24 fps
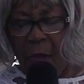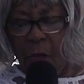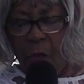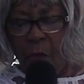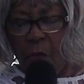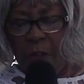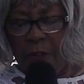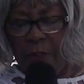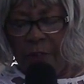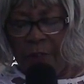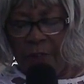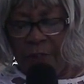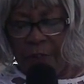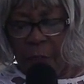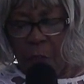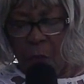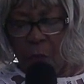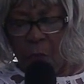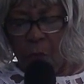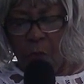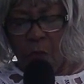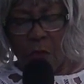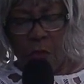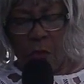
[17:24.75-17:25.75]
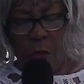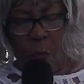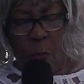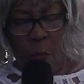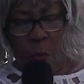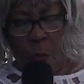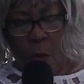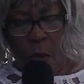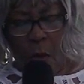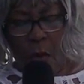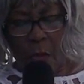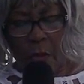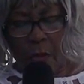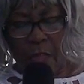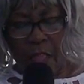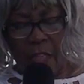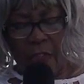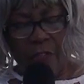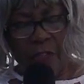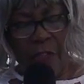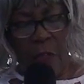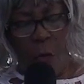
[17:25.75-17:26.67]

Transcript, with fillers: refused to walk in